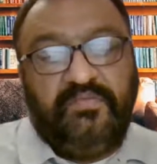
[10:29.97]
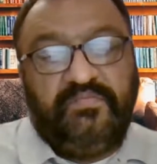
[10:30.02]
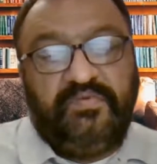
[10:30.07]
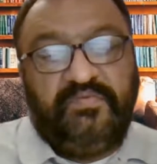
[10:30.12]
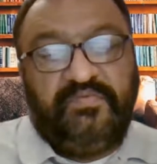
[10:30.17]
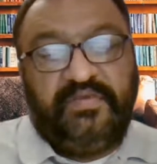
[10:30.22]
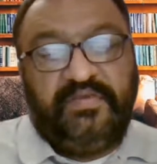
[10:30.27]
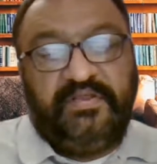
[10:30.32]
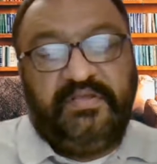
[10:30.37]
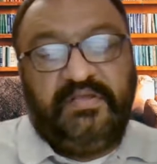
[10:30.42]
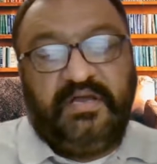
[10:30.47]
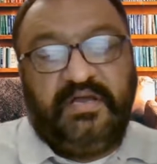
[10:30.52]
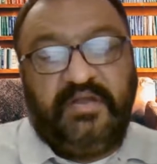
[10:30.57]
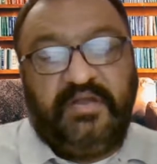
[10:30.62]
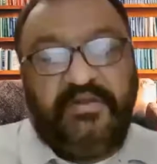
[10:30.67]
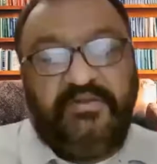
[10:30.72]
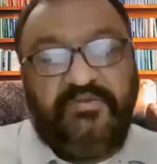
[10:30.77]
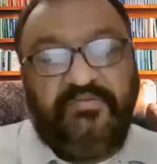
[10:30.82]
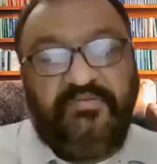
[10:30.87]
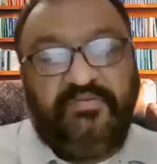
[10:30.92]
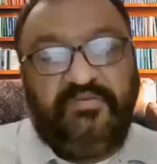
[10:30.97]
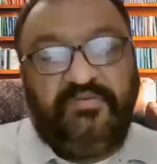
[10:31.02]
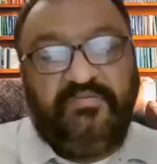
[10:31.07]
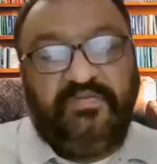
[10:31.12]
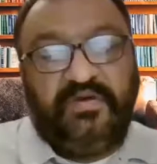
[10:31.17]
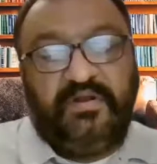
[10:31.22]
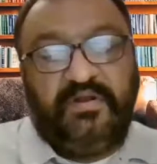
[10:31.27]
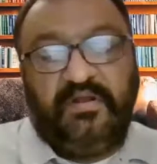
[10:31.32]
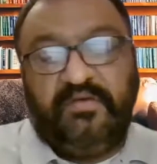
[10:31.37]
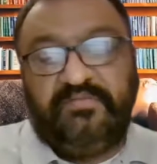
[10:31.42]
were very kind to me.
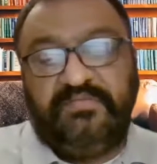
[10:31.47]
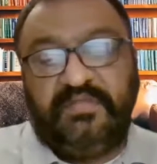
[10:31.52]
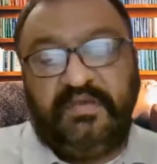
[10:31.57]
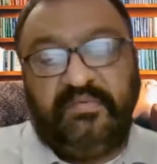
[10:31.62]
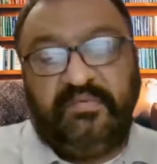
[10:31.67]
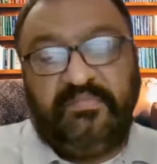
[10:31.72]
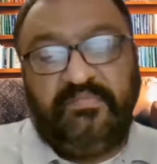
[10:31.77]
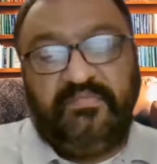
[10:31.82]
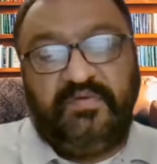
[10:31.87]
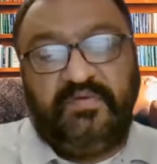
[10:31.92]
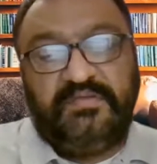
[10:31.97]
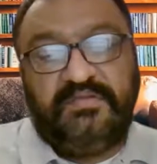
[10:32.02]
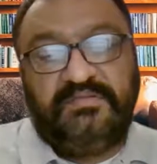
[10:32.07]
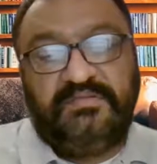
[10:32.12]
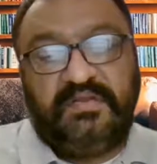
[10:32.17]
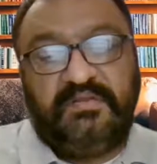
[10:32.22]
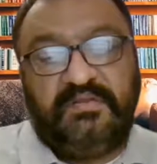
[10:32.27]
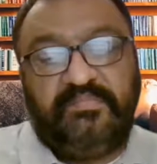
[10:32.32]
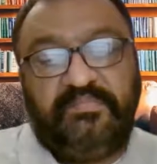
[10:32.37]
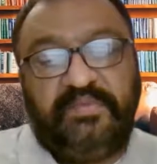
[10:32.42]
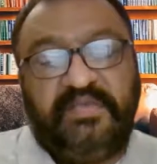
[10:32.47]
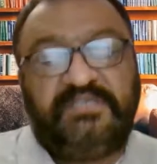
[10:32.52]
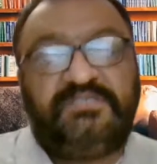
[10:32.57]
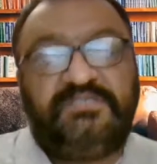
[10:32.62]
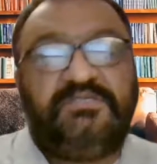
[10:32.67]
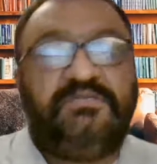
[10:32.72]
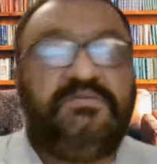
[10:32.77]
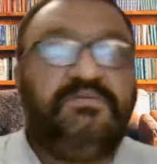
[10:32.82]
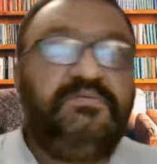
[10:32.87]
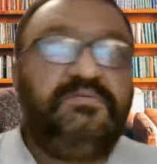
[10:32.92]
One of them was the
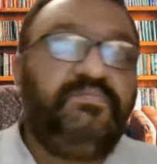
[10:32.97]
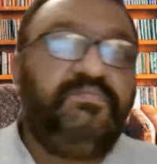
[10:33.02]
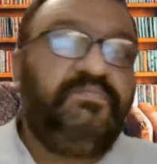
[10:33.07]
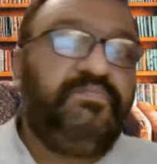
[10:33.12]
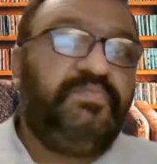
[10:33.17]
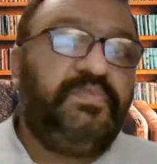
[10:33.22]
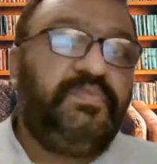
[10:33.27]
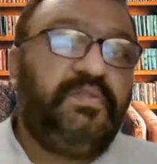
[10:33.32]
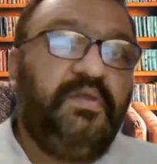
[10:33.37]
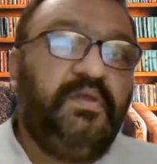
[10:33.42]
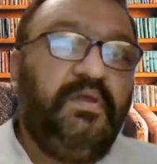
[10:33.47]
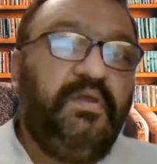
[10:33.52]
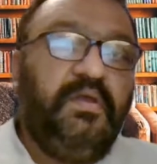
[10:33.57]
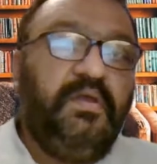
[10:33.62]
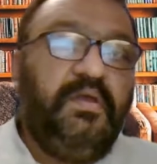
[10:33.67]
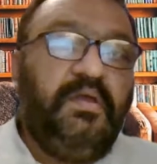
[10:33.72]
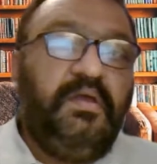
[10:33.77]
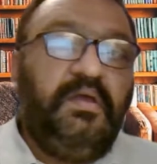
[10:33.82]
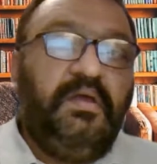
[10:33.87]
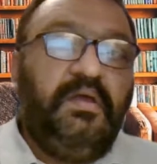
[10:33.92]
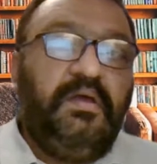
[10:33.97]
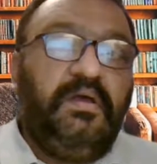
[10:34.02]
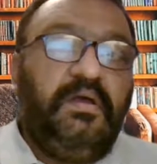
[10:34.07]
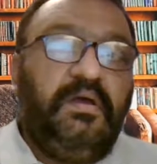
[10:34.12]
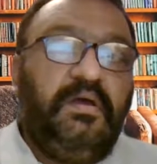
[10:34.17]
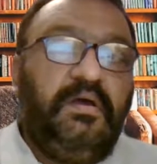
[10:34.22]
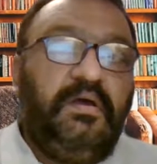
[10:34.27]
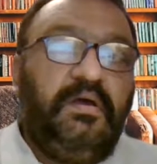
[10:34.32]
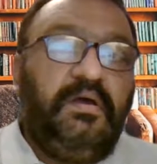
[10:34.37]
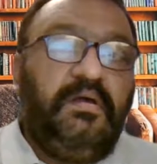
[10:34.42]
best,
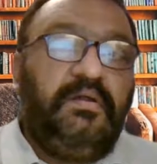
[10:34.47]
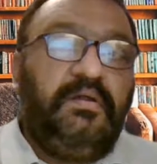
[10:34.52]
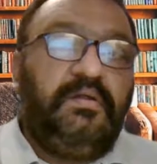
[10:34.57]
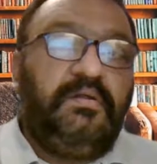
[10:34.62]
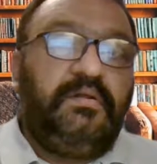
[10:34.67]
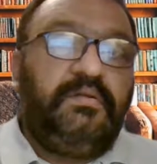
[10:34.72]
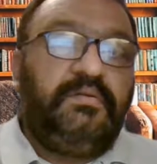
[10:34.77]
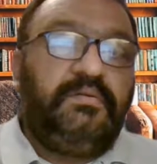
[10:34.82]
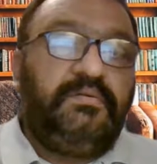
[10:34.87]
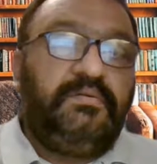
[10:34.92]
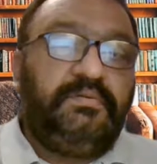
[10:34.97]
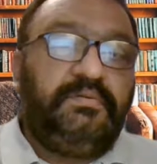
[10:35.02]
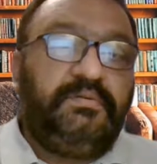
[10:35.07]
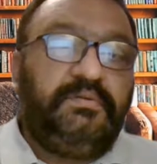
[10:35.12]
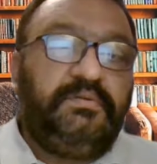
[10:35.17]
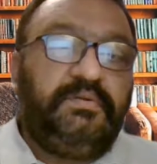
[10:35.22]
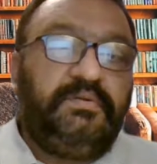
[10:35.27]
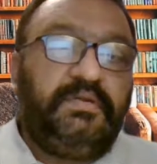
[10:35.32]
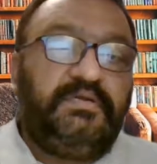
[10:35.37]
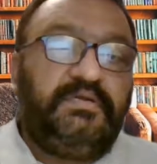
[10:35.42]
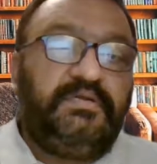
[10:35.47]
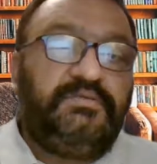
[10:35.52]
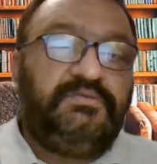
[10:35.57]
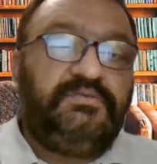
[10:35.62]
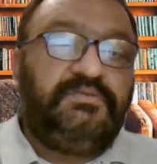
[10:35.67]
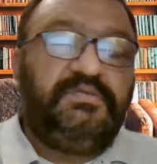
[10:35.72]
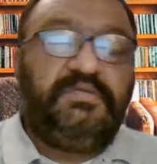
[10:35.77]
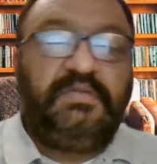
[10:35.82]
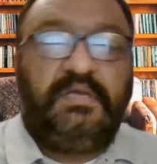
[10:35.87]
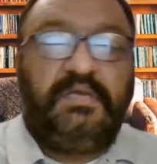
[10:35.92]
Dr.
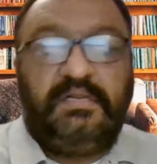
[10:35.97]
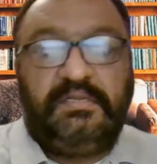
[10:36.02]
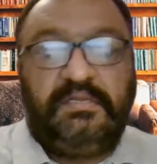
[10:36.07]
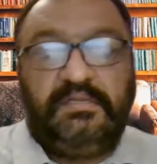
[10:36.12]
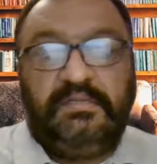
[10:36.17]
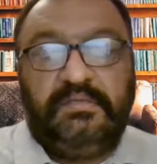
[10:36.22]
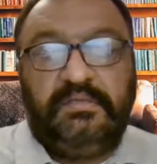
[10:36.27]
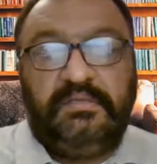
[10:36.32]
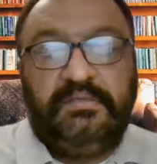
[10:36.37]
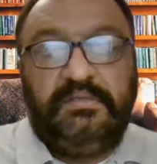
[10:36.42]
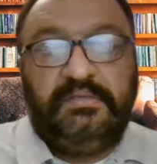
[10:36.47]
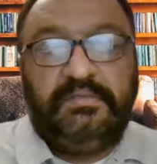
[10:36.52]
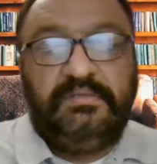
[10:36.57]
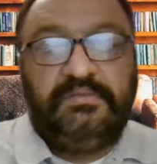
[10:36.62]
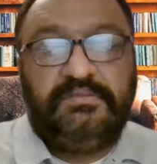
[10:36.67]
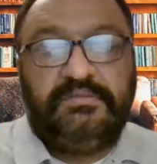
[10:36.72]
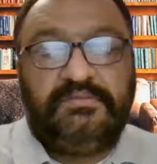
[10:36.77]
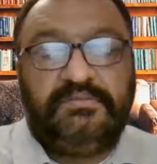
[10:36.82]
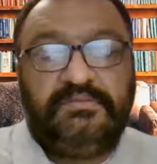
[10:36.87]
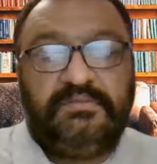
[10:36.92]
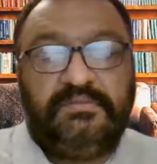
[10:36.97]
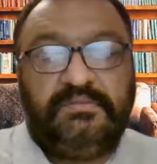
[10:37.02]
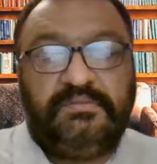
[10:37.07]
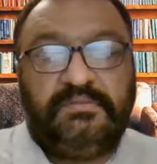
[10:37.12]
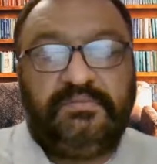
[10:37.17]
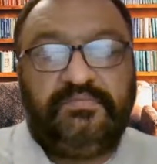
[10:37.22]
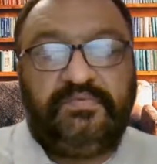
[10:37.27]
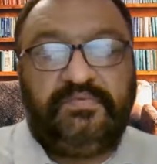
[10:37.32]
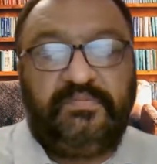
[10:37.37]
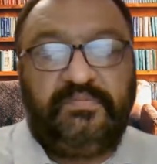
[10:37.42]
Zarina Ali,
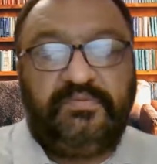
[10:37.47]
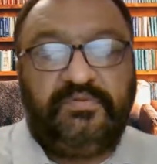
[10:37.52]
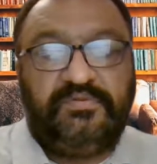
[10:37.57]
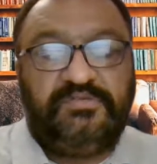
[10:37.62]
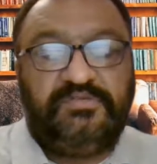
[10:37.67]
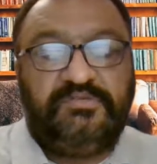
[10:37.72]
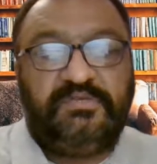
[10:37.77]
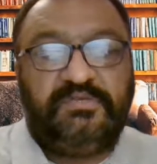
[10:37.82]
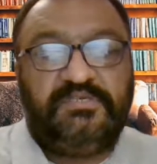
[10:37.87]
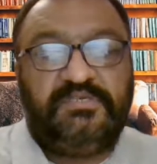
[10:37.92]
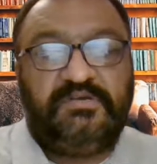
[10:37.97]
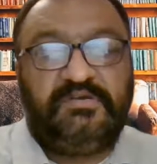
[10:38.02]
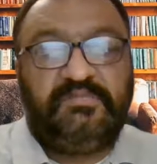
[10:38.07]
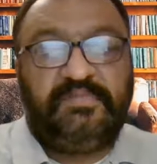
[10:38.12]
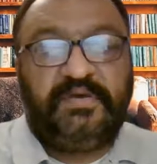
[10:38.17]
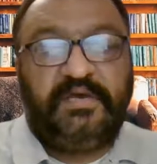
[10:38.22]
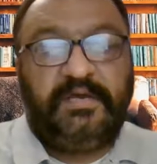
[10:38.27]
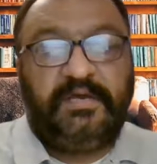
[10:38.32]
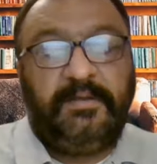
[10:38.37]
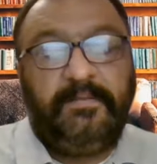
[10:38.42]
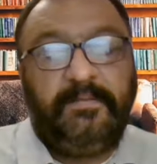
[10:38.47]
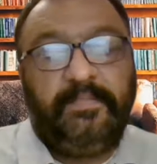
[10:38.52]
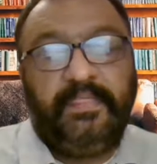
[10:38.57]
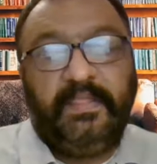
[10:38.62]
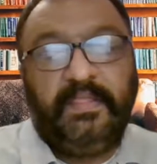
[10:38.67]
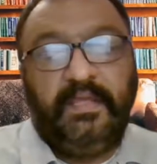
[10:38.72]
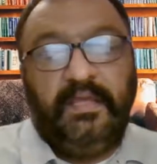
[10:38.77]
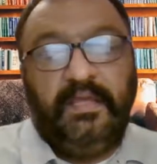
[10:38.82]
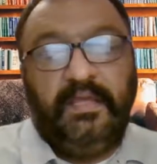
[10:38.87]
she from University of Pahang.